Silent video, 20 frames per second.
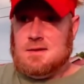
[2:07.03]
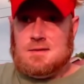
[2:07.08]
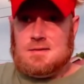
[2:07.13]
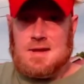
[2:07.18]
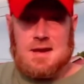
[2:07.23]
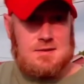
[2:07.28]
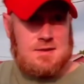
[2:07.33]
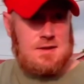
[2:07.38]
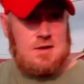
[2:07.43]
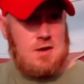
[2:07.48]

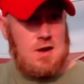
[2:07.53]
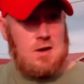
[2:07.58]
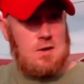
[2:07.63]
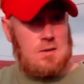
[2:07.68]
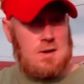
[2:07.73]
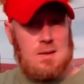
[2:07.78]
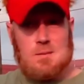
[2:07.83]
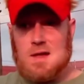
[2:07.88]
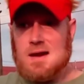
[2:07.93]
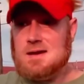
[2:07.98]
Next thing you know,
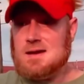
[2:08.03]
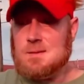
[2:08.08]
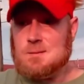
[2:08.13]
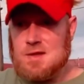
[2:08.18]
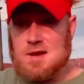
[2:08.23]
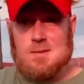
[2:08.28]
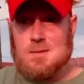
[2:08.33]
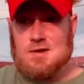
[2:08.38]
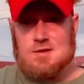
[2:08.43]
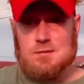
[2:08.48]
I'm like, I'm
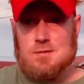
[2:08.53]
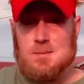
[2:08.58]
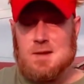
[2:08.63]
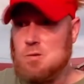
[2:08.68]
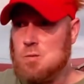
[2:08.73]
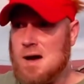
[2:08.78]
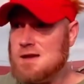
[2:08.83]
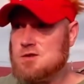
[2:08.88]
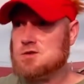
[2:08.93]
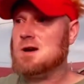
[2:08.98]
thinking to myself, I'm
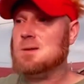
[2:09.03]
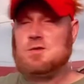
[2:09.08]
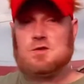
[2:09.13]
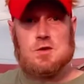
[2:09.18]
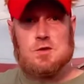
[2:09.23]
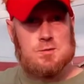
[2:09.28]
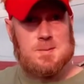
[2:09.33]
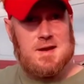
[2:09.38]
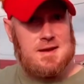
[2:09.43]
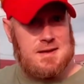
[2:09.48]
like, why is Trump
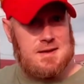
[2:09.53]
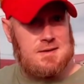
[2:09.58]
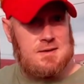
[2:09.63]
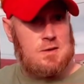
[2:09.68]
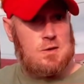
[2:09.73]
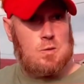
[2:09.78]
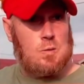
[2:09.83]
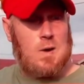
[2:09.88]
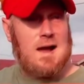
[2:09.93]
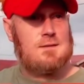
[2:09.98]
still speaking?
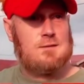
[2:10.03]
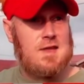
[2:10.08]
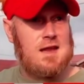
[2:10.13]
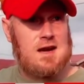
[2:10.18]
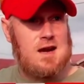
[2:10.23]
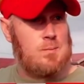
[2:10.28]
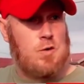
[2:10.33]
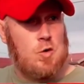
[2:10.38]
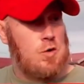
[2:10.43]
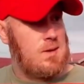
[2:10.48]
Why have they
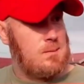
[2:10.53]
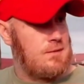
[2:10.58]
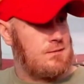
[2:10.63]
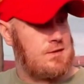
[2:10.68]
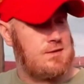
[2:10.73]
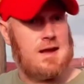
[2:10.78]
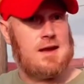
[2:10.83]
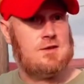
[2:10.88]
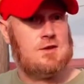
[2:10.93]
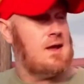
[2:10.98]
not pulled him off the
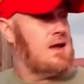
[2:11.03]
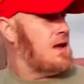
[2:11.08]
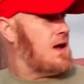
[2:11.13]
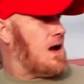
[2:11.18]
stage?